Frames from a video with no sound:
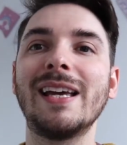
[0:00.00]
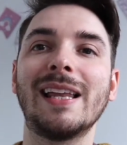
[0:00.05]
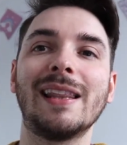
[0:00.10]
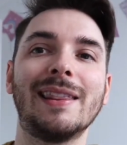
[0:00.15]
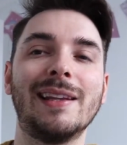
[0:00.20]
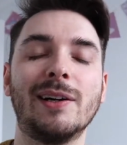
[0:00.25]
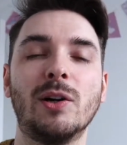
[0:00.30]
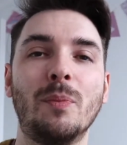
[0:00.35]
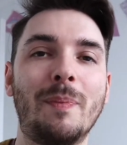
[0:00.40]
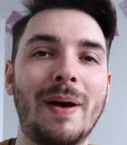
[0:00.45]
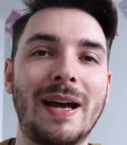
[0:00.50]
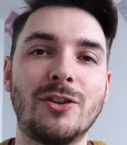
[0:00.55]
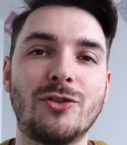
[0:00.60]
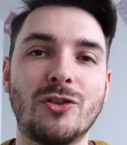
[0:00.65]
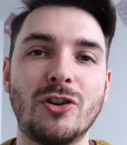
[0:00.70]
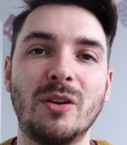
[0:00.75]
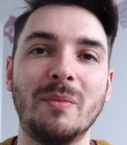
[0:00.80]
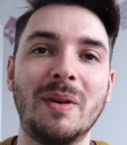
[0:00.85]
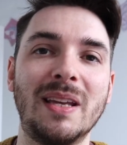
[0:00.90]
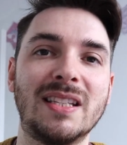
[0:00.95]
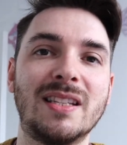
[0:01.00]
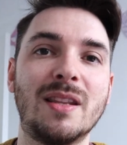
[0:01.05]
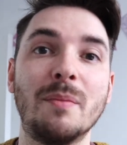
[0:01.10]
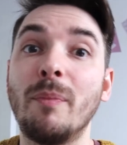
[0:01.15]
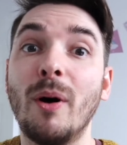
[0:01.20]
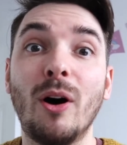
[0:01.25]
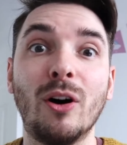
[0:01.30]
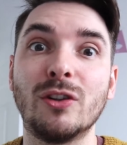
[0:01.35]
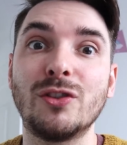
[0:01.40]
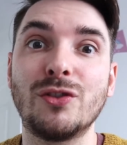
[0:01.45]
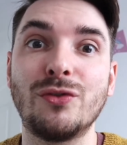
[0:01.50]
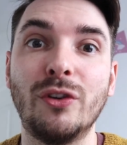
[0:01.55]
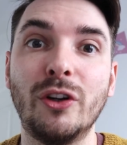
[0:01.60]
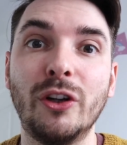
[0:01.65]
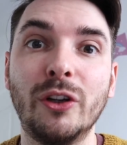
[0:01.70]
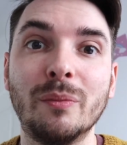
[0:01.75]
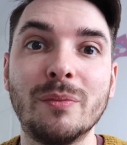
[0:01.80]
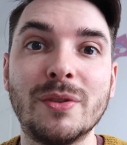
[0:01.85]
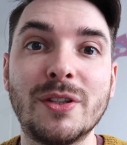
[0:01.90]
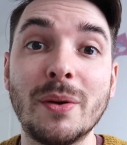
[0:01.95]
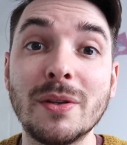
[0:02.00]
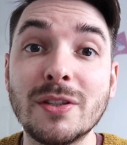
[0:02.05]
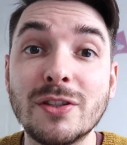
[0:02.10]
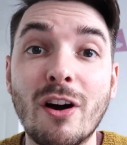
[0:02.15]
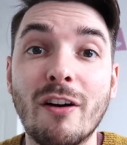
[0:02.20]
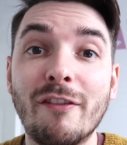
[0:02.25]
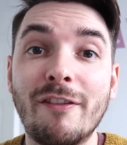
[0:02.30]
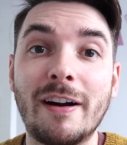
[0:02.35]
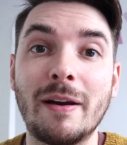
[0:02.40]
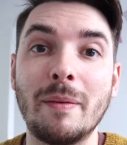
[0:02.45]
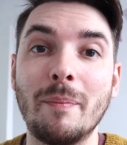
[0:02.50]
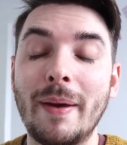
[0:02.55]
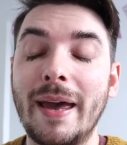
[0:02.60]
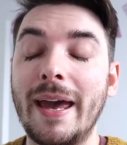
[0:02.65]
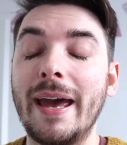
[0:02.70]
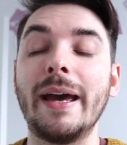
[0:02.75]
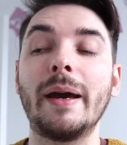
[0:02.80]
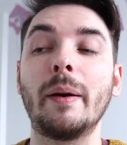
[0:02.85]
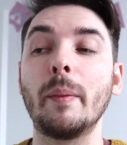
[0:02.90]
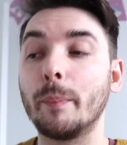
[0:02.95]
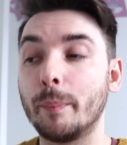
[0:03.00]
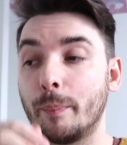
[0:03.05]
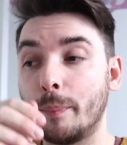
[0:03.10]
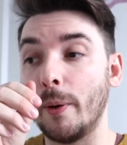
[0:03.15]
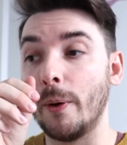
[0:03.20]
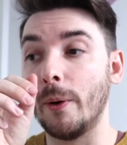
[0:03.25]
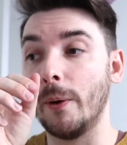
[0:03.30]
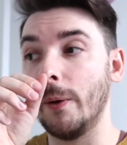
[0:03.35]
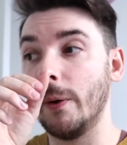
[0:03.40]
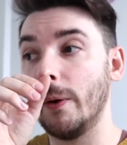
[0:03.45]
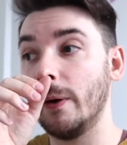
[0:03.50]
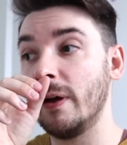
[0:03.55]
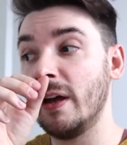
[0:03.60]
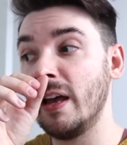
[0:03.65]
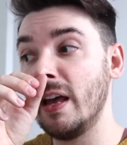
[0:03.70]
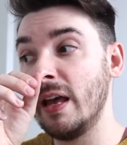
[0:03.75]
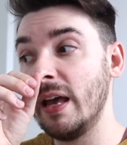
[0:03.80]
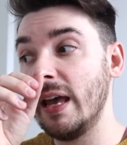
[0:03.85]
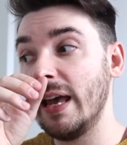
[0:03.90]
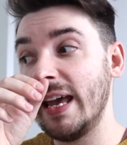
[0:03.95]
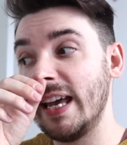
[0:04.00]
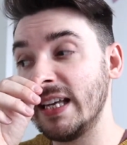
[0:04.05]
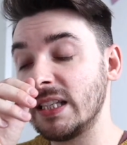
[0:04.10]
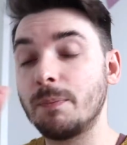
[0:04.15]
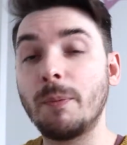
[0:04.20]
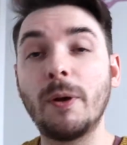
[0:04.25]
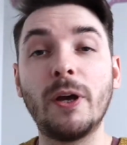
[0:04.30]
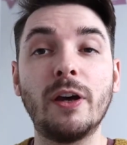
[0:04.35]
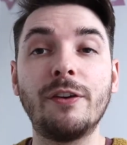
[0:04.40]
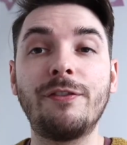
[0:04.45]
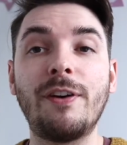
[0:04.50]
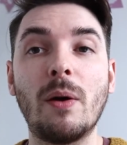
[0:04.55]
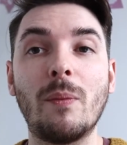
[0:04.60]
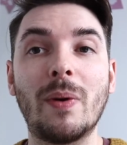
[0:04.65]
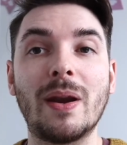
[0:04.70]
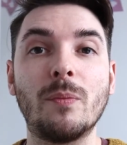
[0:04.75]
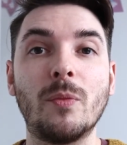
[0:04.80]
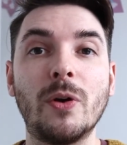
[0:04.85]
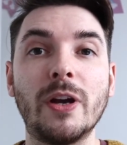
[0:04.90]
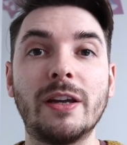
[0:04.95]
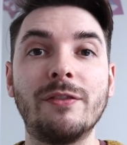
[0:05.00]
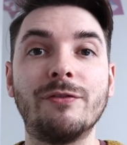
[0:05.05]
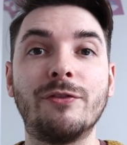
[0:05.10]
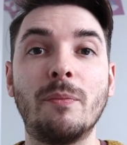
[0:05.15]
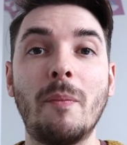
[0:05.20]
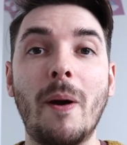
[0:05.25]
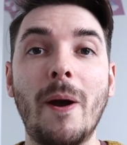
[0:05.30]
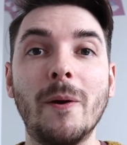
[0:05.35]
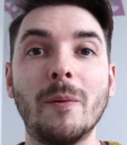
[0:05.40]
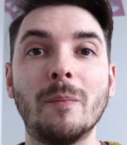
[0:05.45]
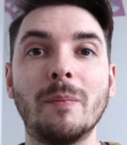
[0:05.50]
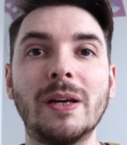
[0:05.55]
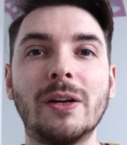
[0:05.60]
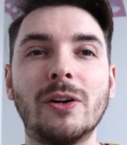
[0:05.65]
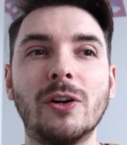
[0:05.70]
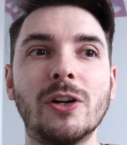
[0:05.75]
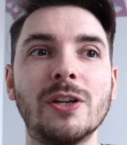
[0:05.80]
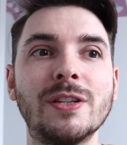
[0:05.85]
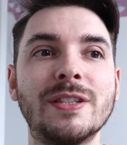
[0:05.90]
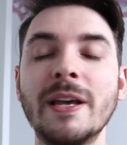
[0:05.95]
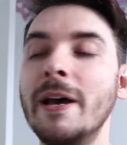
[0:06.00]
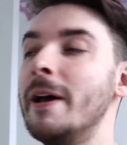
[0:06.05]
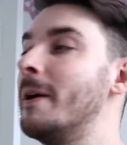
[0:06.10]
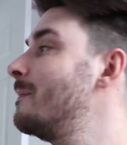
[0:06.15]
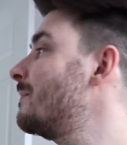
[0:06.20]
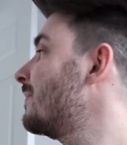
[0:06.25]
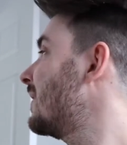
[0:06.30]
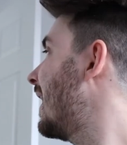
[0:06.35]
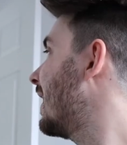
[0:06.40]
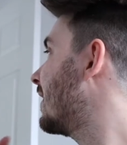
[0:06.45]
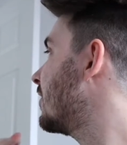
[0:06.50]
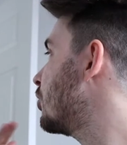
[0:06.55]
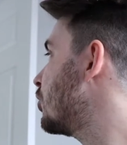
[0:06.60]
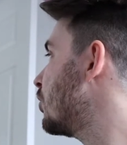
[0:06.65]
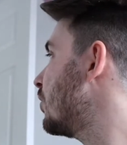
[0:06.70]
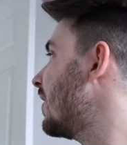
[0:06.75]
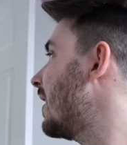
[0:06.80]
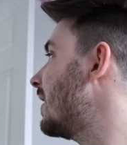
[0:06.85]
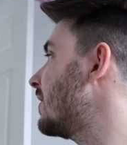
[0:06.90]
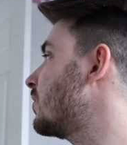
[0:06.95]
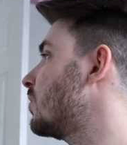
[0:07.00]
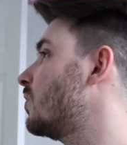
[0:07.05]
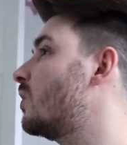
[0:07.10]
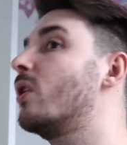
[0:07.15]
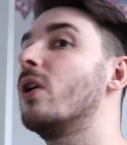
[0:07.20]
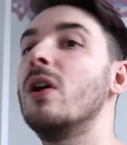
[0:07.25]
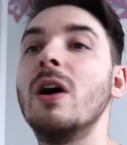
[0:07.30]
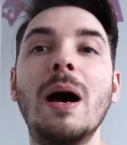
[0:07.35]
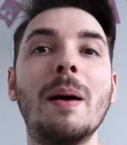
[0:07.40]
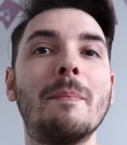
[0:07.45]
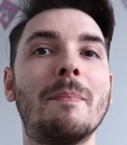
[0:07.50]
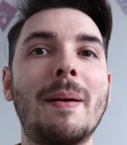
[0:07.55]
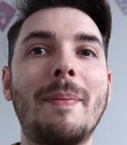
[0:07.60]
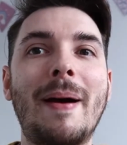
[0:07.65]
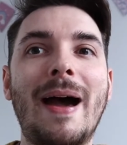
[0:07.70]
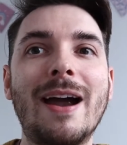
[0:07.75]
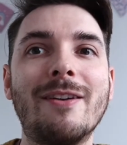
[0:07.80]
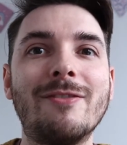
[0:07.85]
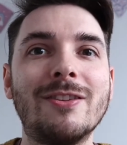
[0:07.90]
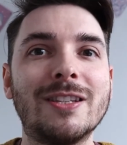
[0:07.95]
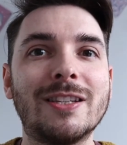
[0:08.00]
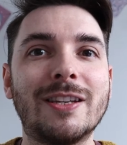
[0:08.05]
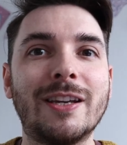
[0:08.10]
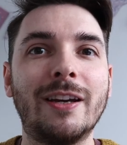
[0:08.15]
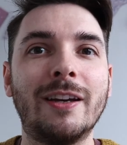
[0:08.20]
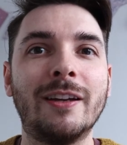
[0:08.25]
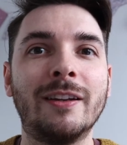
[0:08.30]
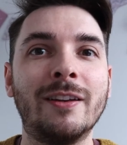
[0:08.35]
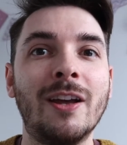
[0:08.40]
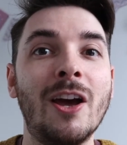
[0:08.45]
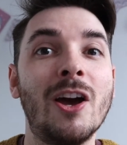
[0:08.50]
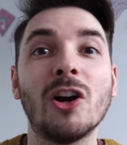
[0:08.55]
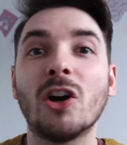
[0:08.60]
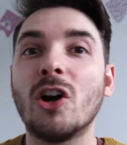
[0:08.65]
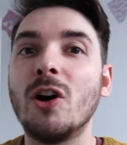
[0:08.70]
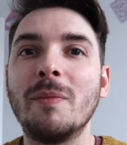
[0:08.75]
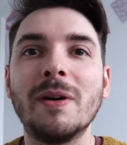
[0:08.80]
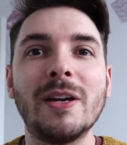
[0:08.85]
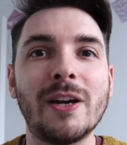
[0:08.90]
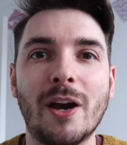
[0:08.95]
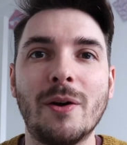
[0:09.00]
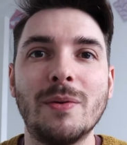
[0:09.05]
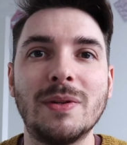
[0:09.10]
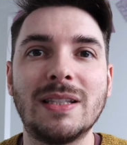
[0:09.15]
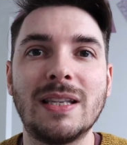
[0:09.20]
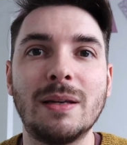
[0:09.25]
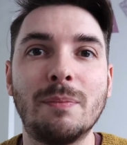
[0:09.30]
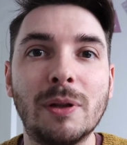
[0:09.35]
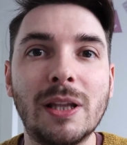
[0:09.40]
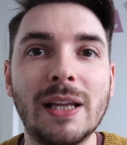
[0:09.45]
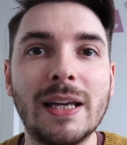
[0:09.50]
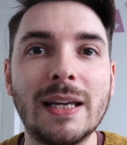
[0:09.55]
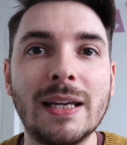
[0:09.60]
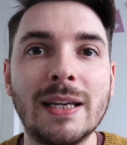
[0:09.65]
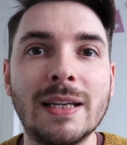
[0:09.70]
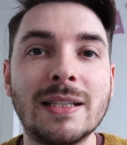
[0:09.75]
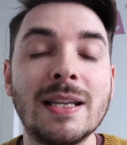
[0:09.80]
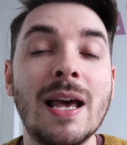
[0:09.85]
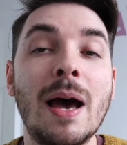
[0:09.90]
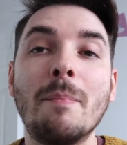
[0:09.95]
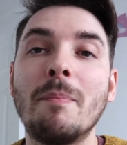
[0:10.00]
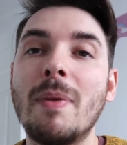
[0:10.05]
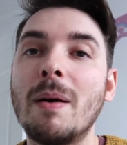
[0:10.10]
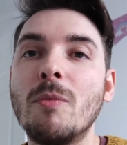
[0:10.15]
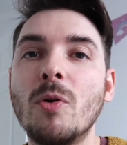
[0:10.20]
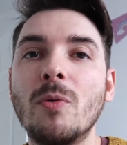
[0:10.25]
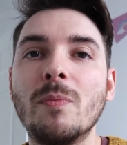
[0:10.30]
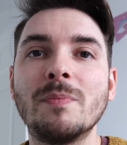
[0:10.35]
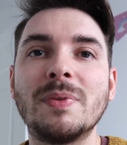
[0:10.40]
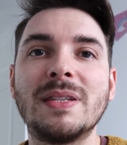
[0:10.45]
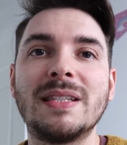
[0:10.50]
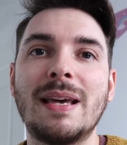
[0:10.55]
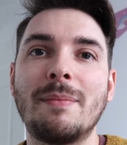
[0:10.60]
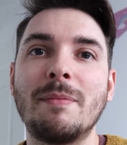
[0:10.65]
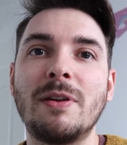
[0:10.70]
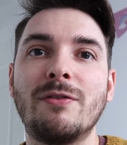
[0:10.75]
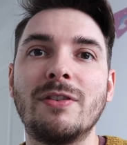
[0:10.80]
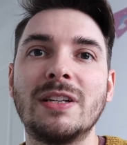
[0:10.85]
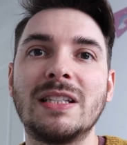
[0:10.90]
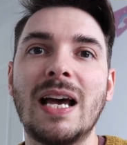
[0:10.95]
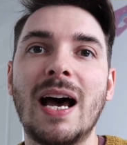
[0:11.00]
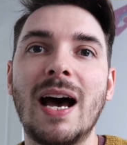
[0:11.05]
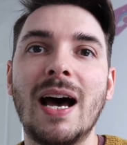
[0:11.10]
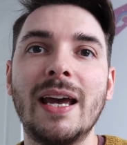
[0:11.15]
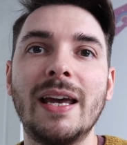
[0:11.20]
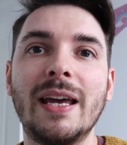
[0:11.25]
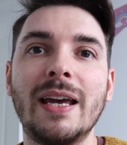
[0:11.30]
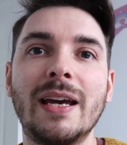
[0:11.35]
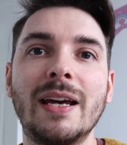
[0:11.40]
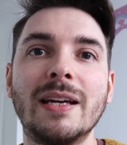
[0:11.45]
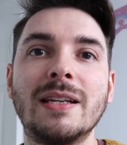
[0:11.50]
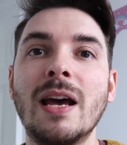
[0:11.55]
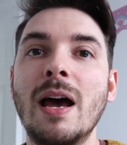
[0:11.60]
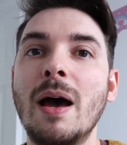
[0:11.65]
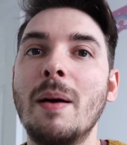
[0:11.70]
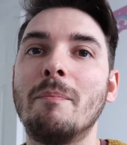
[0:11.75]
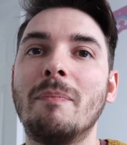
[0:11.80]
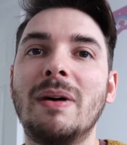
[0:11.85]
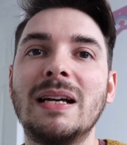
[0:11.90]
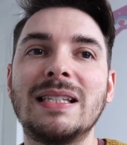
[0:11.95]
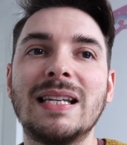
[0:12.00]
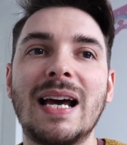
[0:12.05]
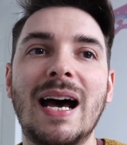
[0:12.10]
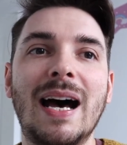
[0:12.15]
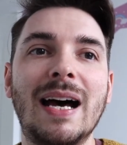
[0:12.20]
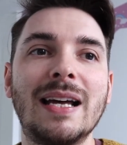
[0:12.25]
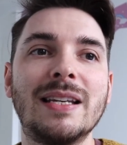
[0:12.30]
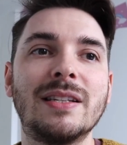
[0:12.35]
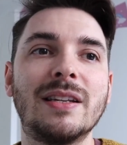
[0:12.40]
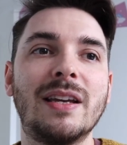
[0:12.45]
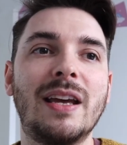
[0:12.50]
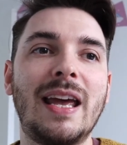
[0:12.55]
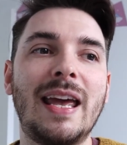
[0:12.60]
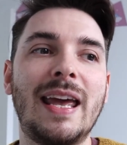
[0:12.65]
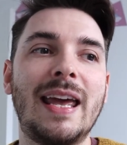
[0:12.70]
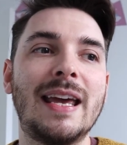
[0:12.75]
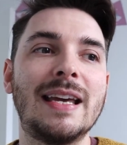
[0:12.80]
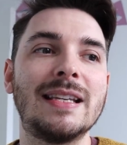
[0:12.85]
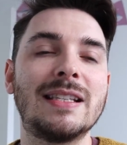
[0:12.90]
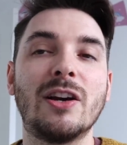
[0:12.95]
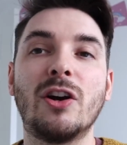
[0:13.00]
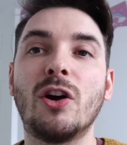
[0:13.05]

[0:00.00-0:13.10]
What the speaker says: a little bedroom. It's the box room, so it's not very big, but it's perfect when I'm working from home because I can shut that door, my parents can come and go as they please, my mum's semi-retired, my dad is a